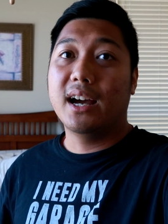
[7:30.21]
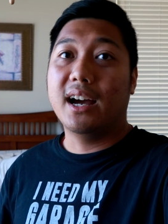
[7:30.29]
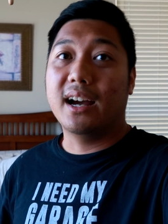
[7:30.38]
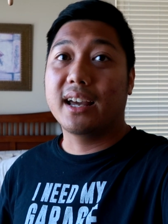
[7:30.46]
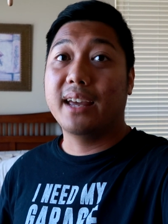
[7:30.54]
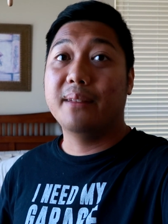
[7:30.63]

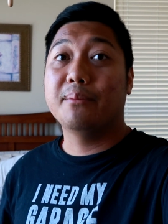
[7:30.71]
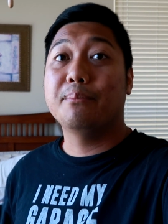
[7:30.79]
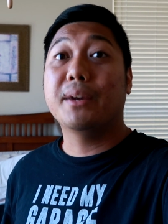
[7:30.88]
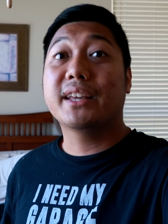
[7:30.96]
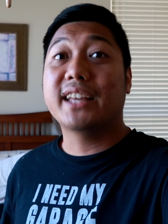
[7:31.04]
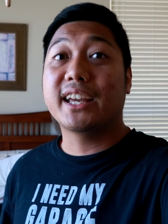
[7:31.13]
Uh, again,
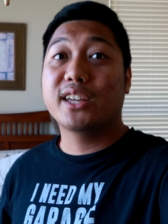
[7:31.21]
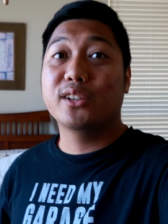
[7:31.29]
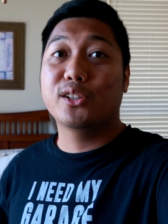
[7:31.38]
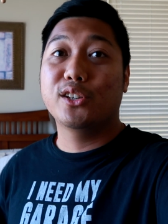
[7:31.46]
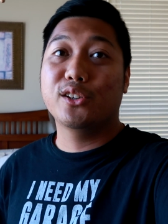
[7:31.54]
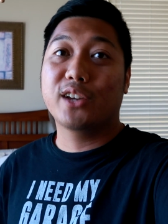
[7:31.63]
big thank
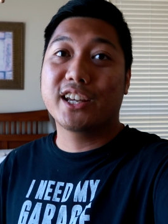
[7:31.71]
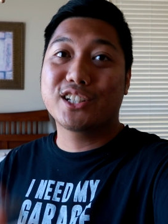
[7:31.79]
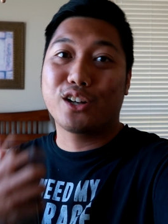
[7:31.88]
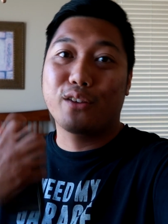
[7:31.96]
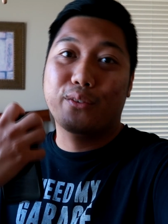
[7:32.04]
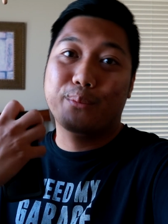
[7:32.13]
you to you
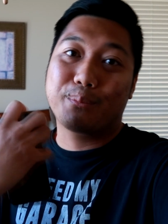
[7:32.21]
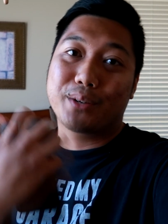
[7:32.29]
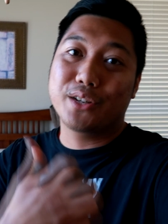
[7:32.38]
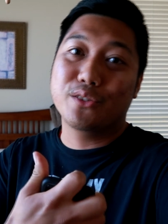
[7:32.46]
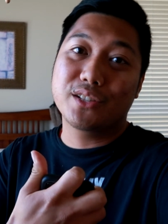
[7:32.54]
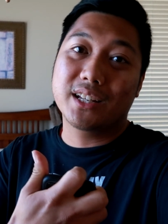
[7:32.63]
Kingshock for
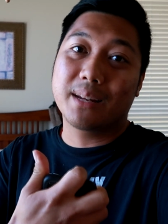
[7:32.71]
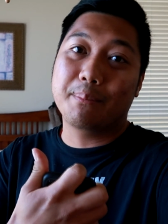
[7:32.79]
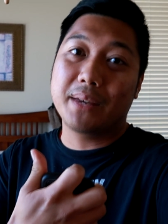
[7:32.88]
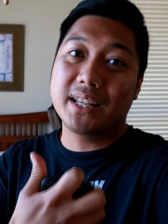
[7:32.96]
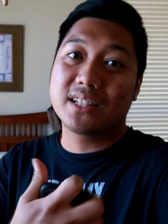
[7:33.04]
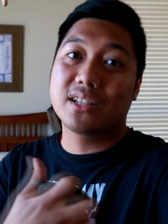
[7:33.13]
producing the
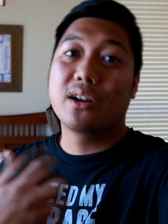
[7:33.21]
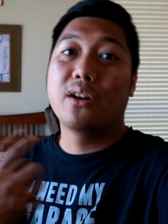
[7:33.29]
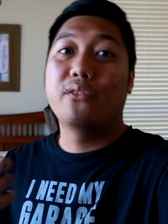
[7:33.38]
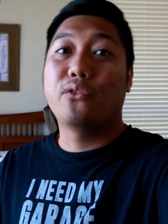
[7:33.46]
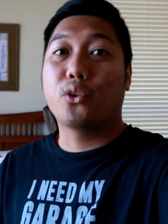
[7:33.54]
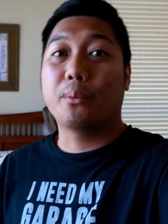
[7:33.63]
beats
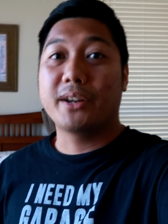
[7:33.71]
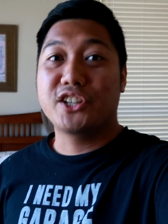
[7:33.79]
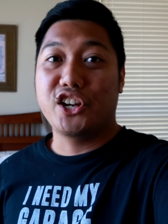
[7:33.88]
for my